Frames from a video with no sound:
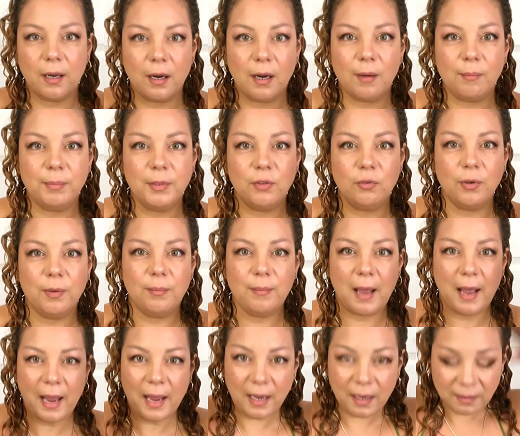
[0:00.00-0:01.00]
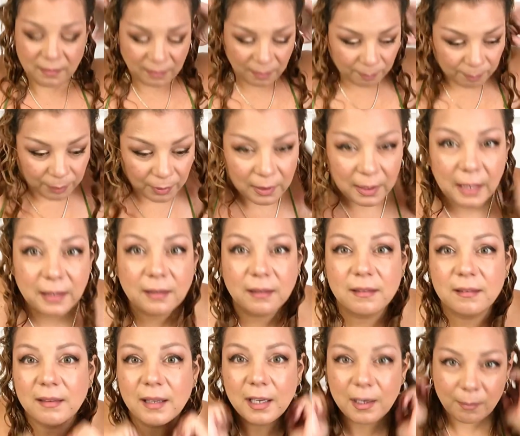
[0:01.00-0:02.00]
up between hands and put like the
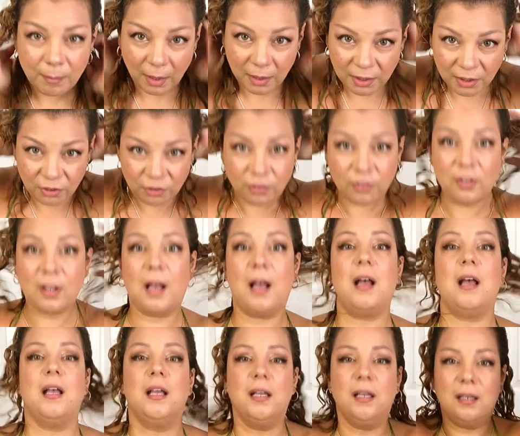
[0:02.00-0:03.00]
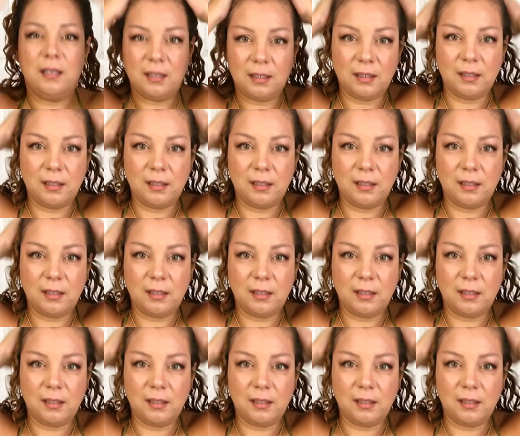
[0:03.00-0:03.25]
same on each side.